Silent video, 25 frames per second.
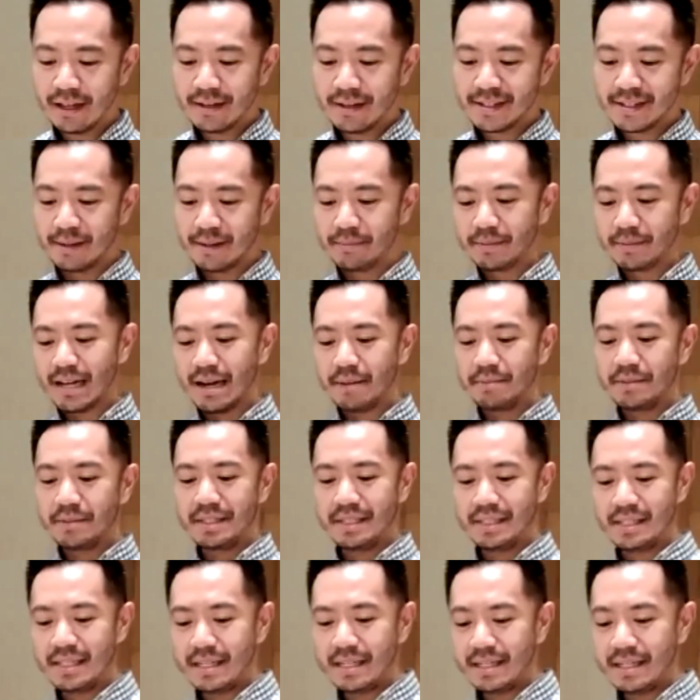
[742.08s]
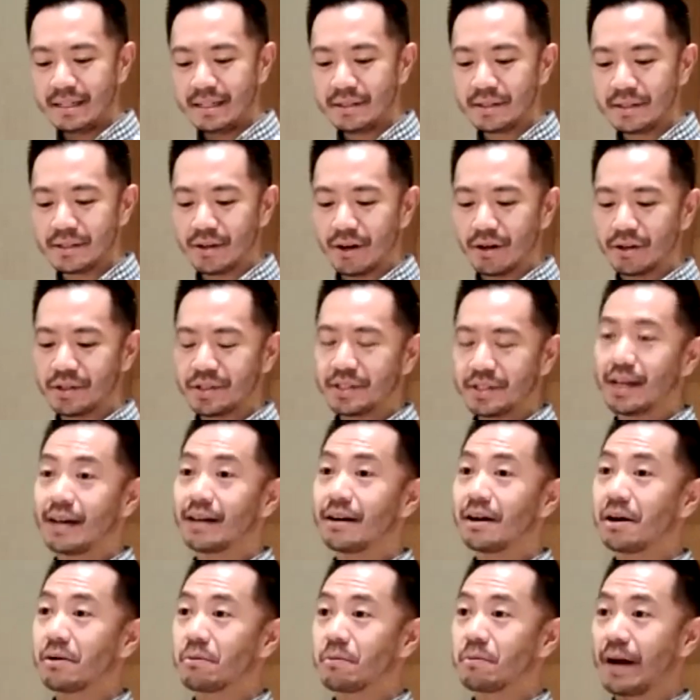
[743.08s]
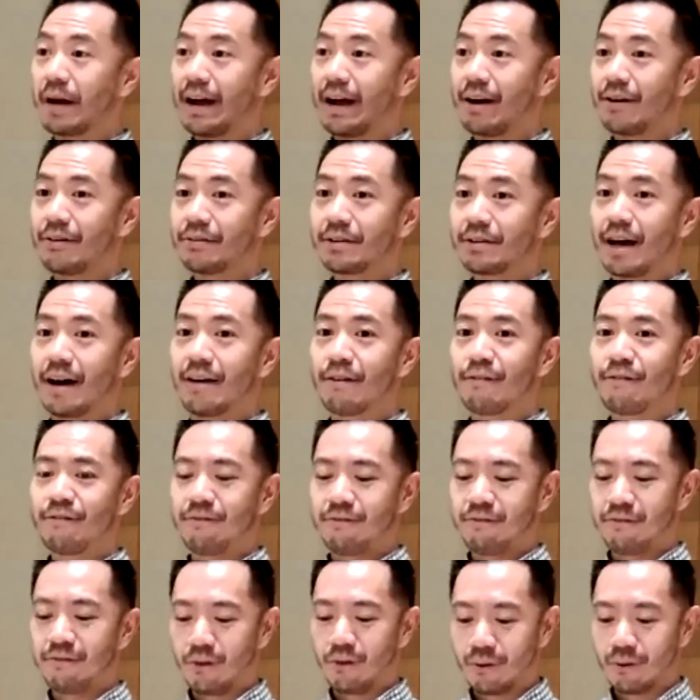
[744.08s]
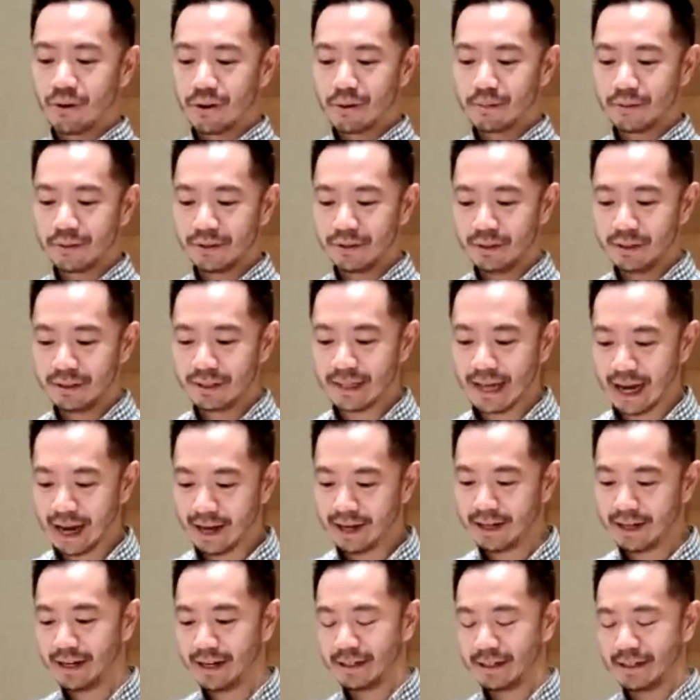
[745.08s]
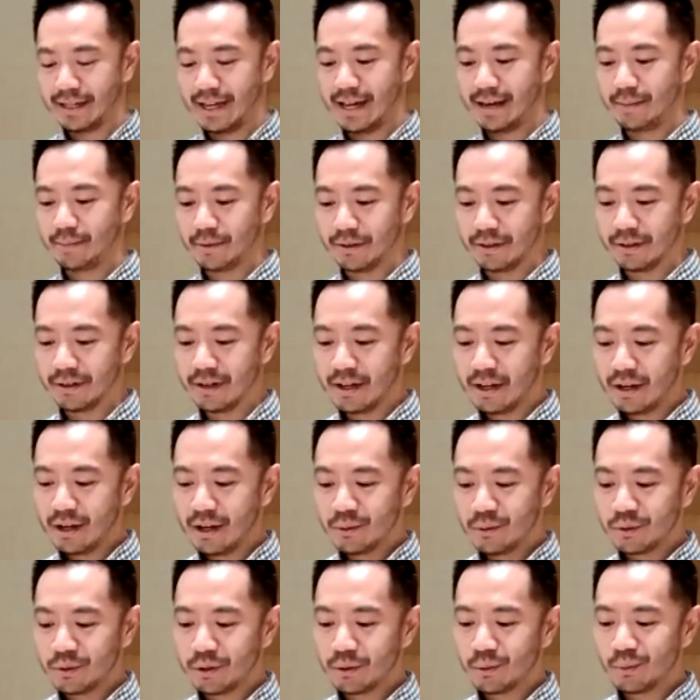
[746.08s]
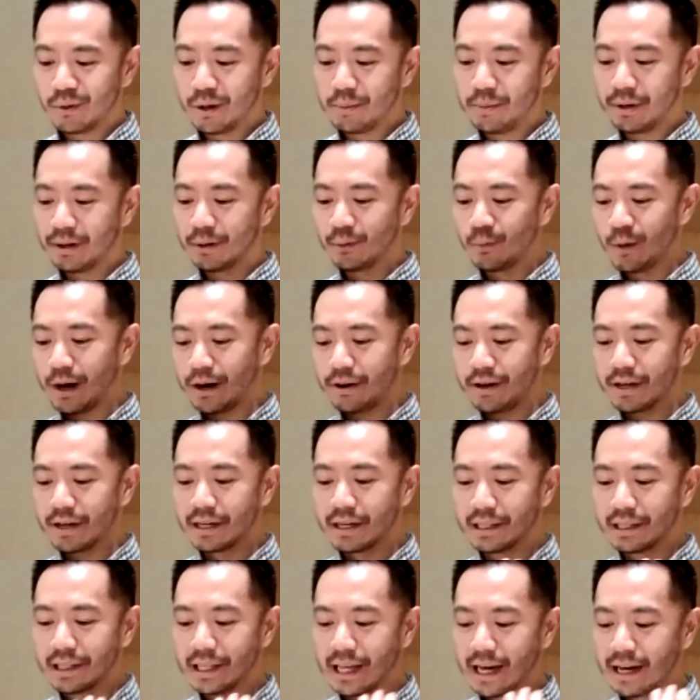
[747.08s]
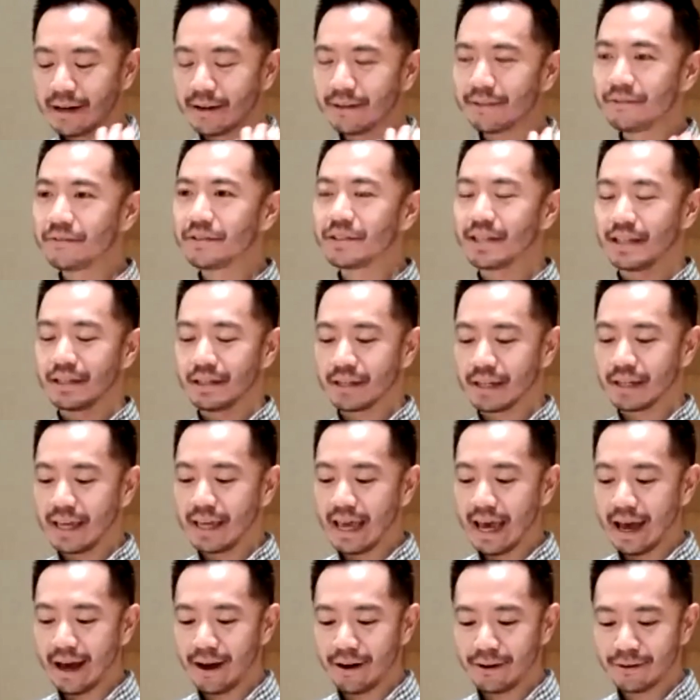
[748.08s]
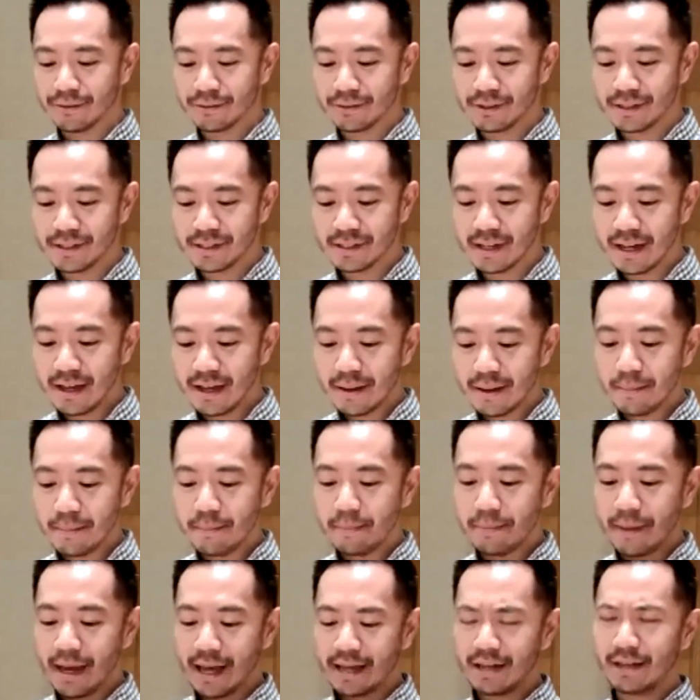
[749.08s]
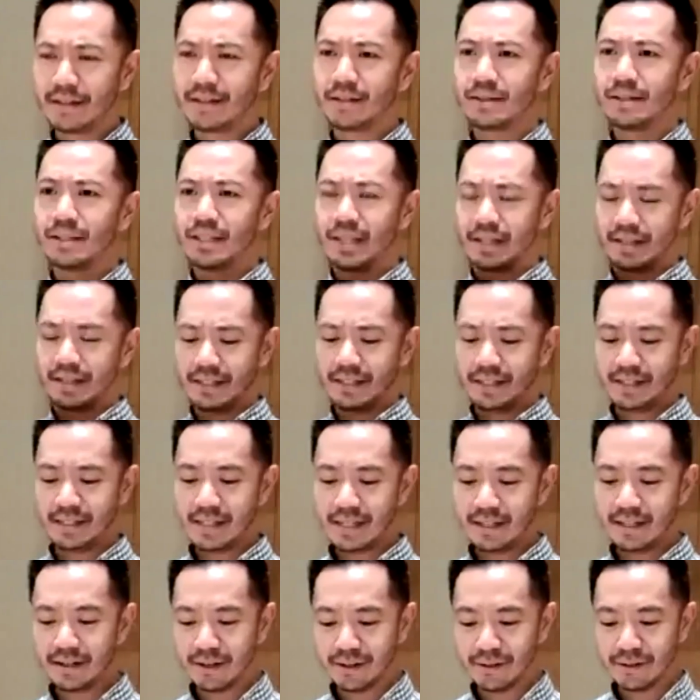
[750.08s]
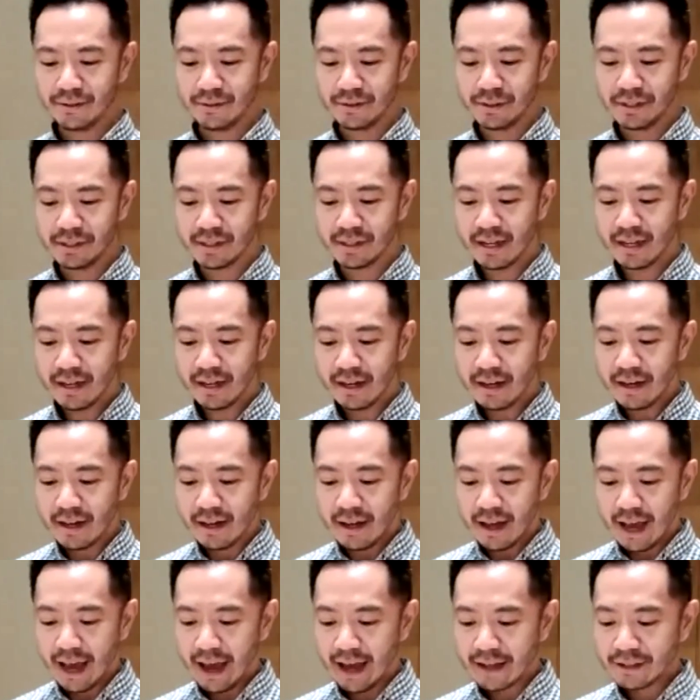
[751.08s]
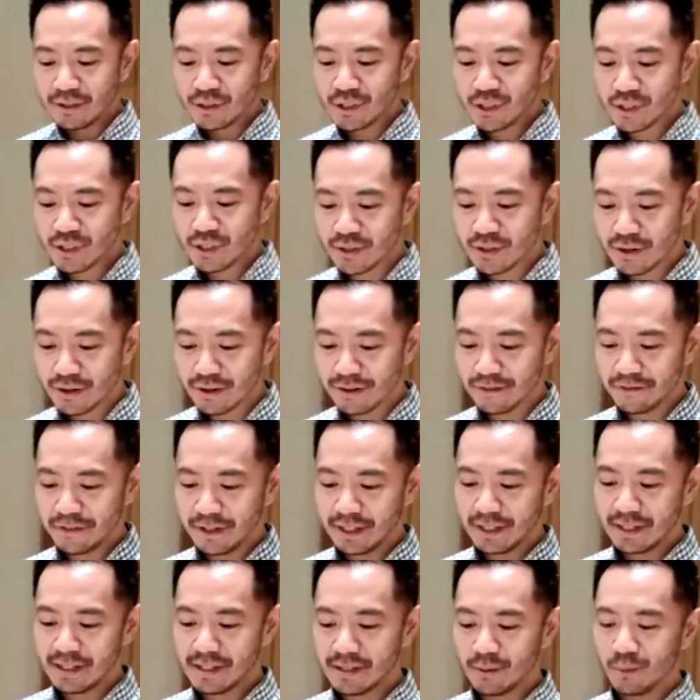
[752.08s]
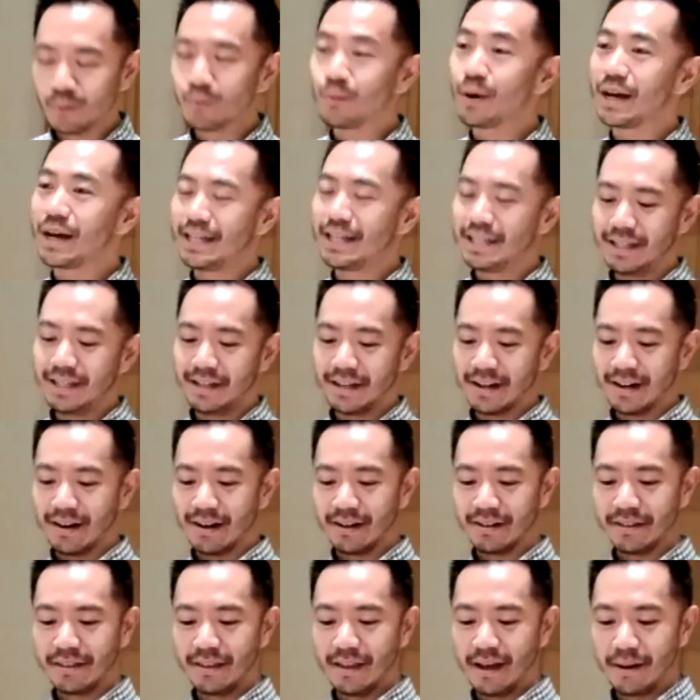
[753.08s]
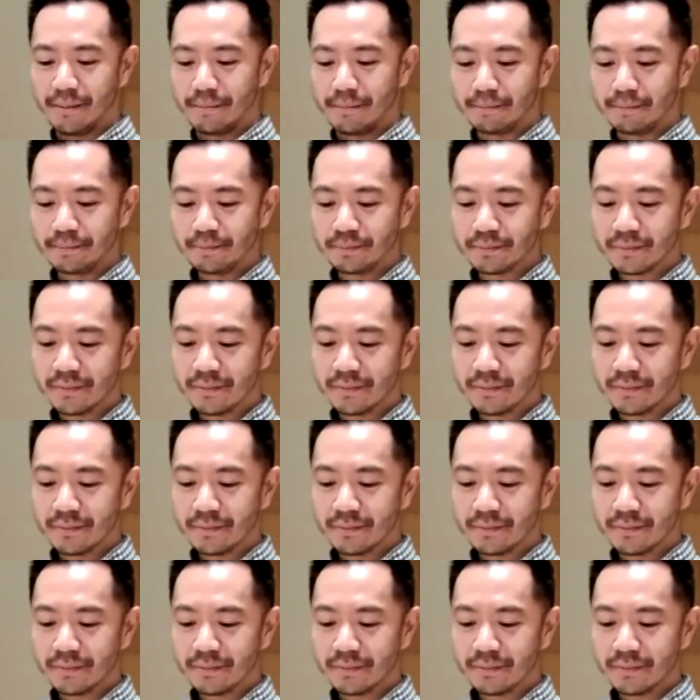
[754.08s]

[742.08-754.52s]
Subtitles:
Sometimes scenes are set around a formal dining table with women wearing gloves and gowns, men in tuxedos, and servants waiting on them.